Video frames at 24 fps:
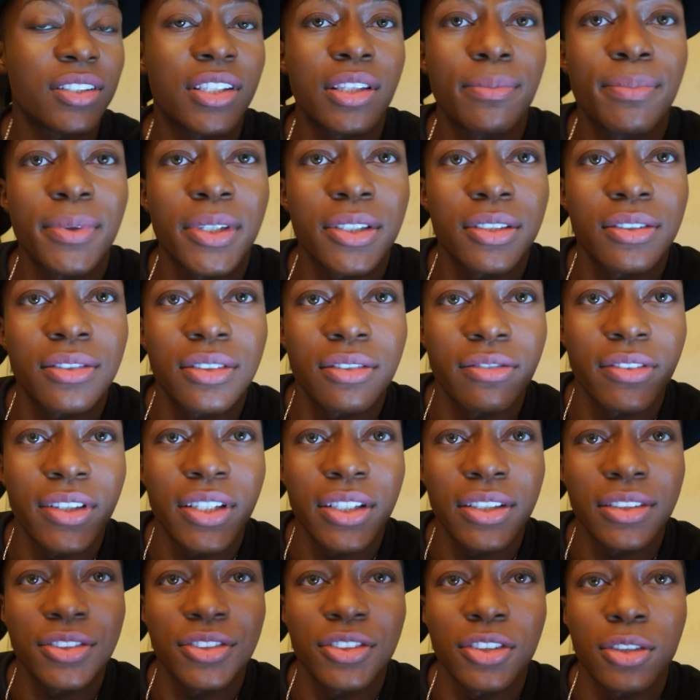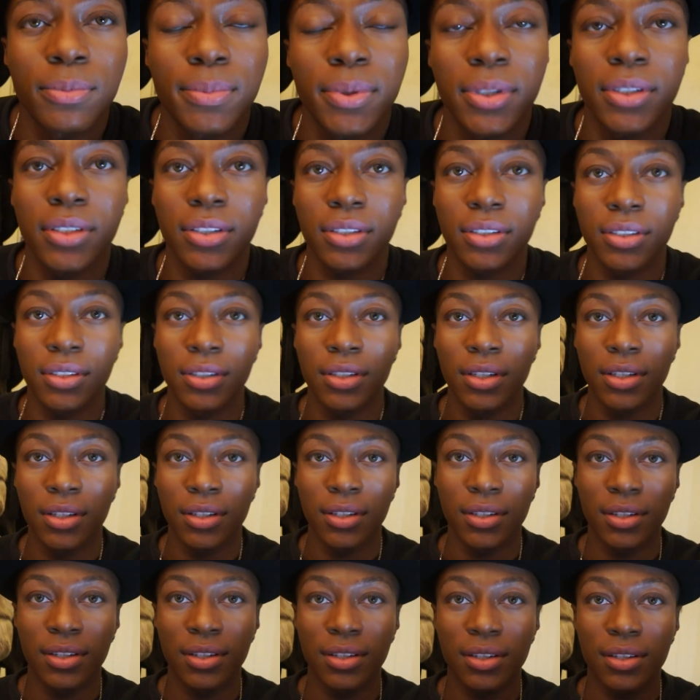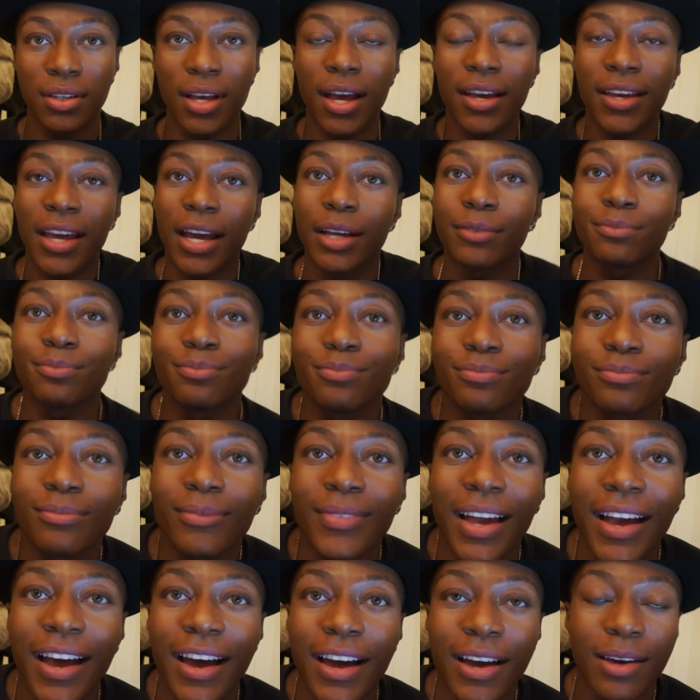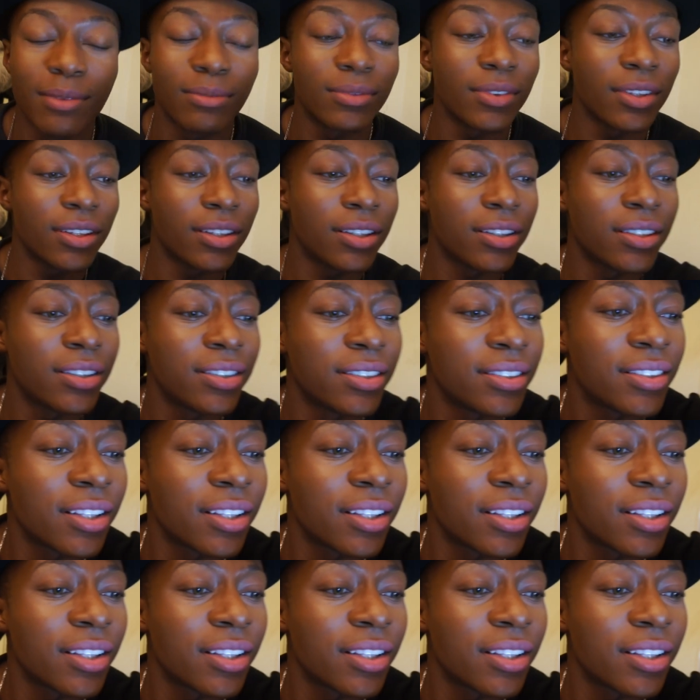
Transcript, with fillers: it's, a bit, it's really stupid. Okay, um, oh,